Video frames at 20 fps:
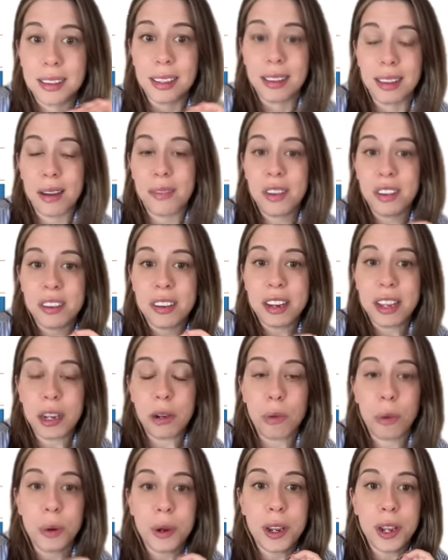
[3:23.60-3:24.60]
Leveson
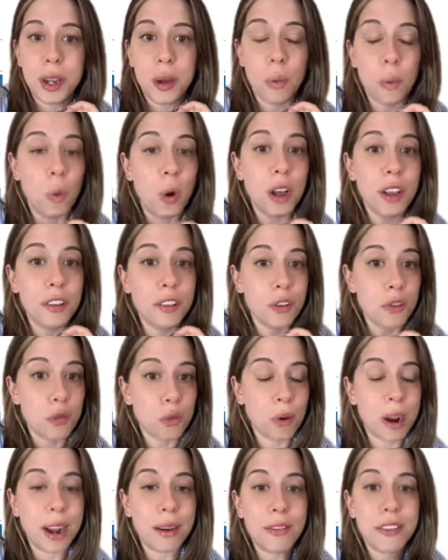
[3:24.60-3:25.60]
Inquiry was
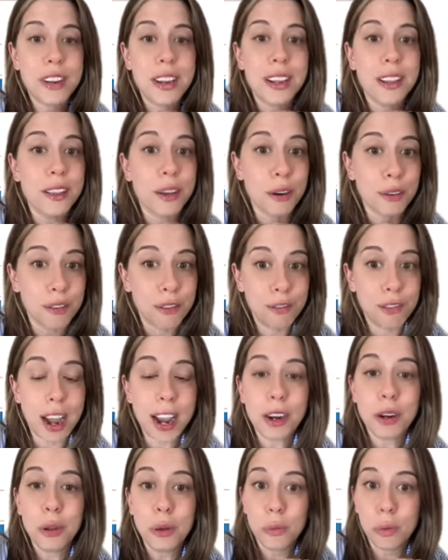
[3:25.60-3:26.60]
drafting their
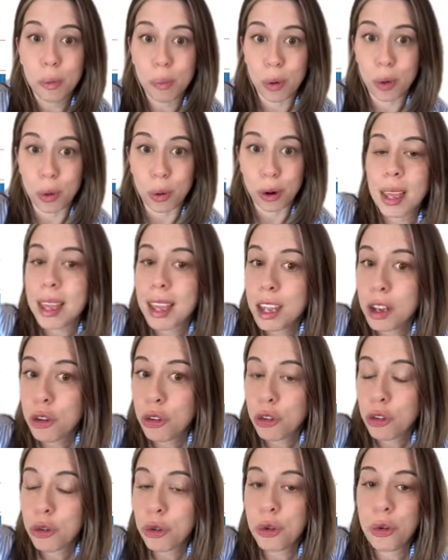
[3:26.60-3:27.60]
final report
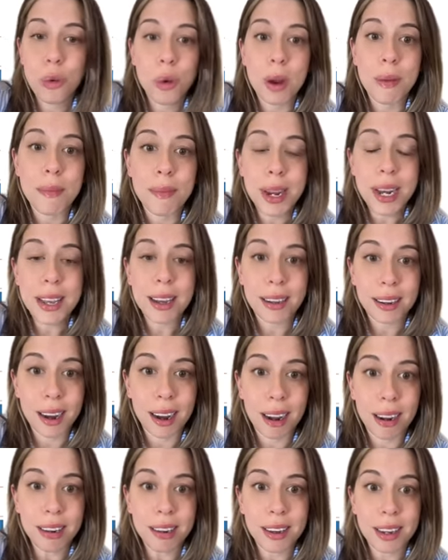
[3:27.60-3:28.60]
into media
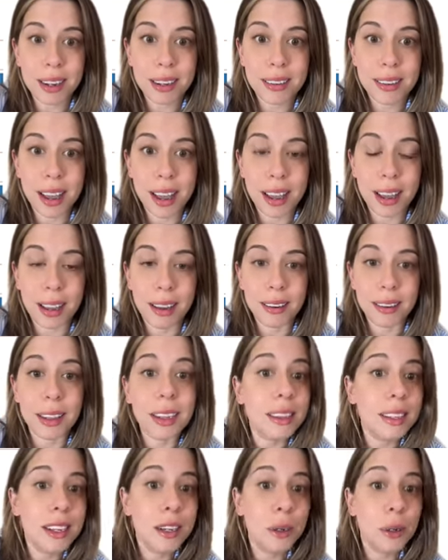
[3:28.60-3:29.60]
conduct and
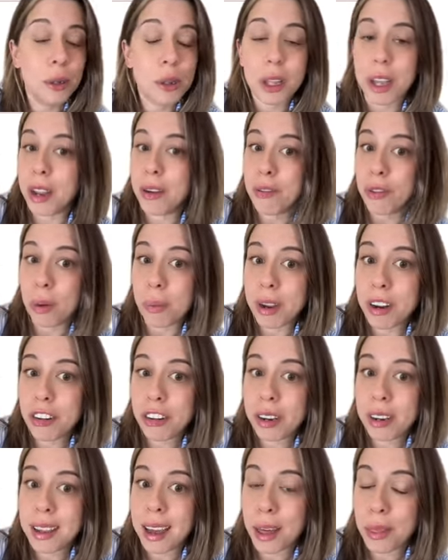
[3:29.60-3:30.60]
illegal
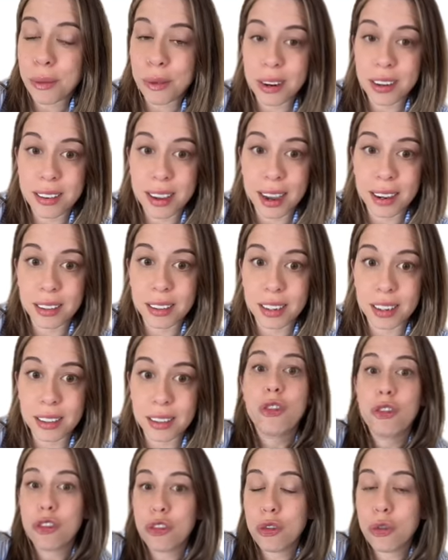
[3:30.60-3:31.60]
information gathering
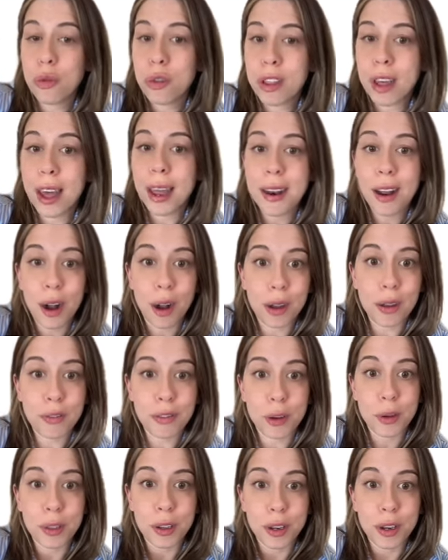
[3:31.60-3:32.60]
tactics to then
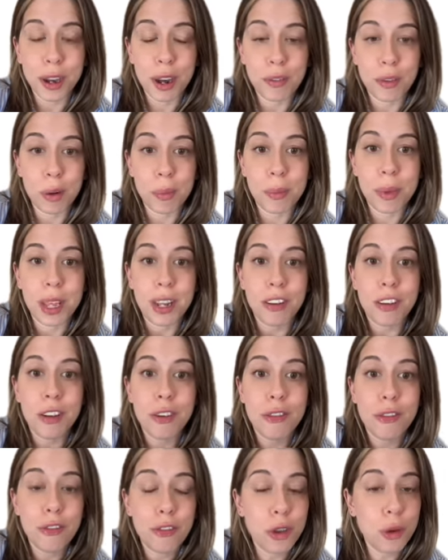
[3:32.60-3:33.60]
offer the government
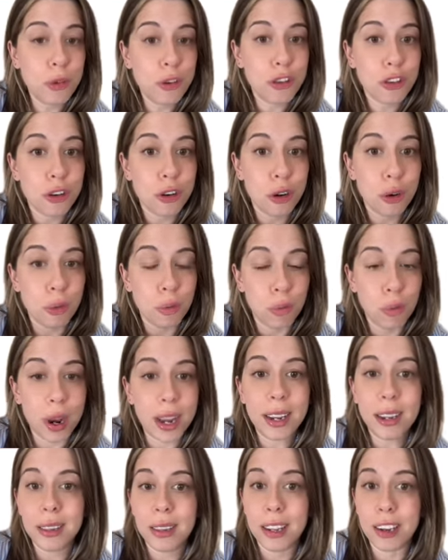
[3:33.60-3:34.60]
future
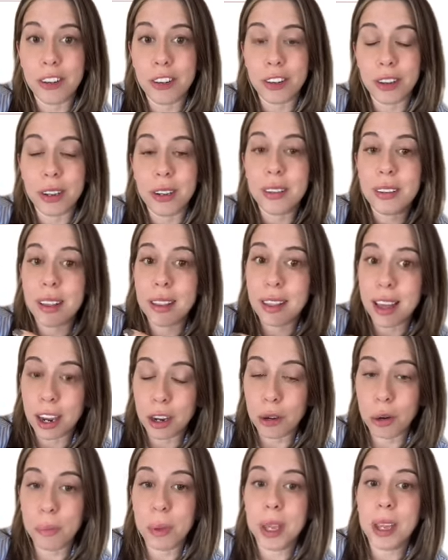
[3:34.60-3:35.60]
regulations that
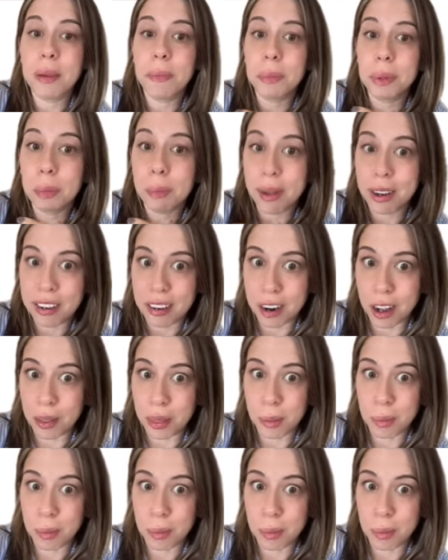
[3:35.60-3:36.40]
could be implemented on the